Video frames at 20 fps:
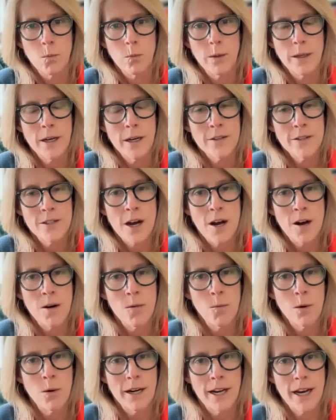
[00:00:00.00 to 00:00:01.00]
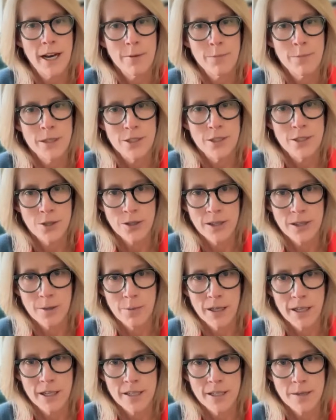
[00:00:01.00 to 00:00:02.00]
all saw what happened during the
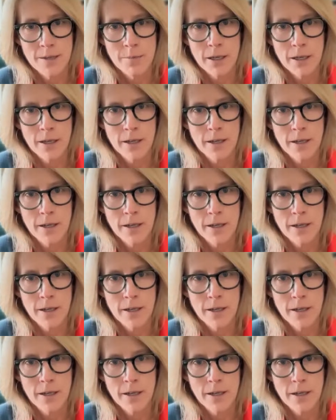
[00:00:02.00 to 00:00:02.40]
pandemic.